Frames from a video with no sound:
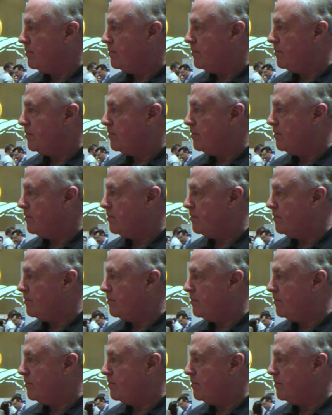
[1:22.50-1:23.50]

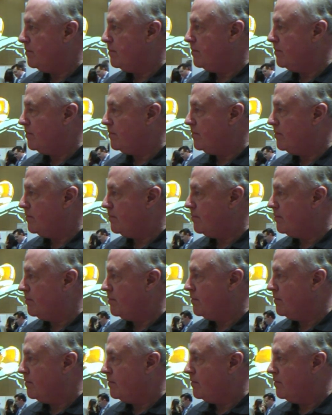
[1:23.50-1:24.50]

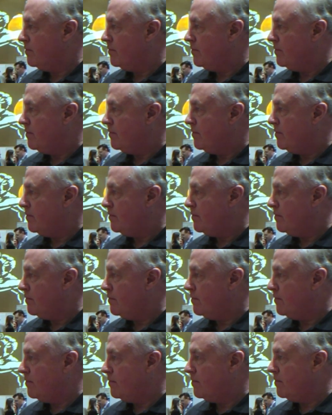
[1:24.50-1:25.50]

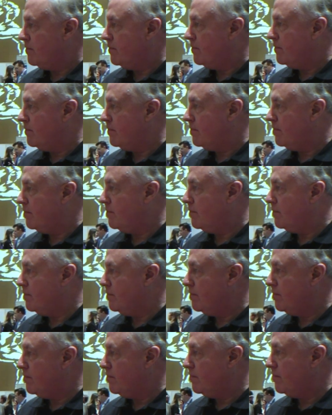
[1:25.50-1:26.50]

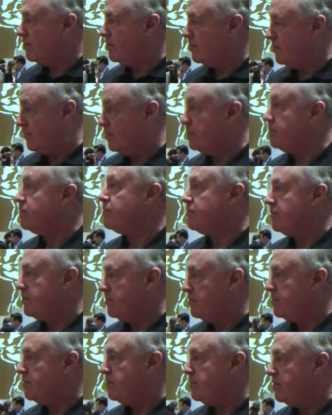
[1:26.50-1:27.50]

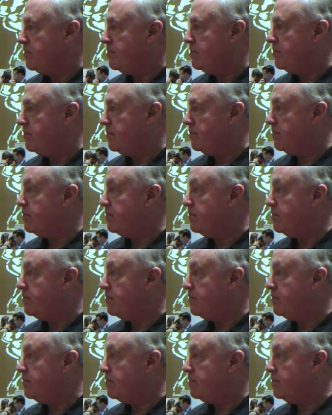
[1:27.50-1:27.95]
This person isn't speaking.